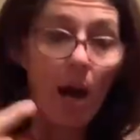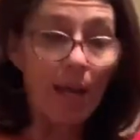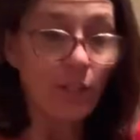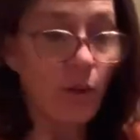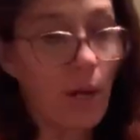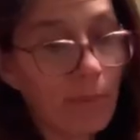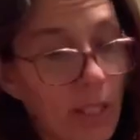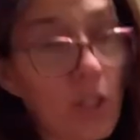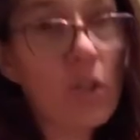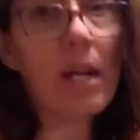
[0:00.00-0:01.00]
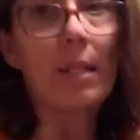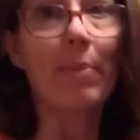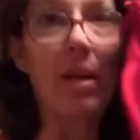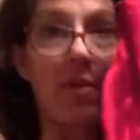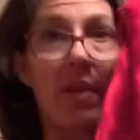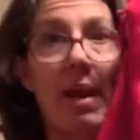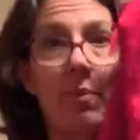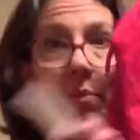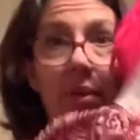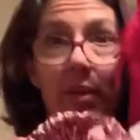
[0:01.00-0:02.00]
I don't know, I'm gonna try to pair that
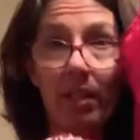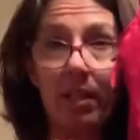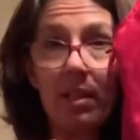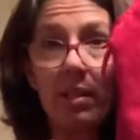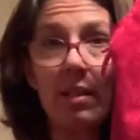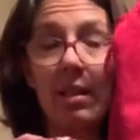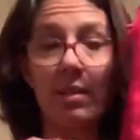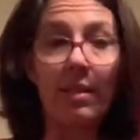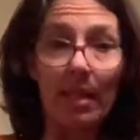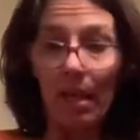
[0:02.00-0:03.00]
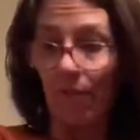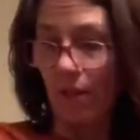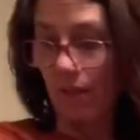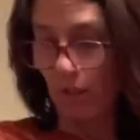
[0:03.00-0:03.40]
with this and see how that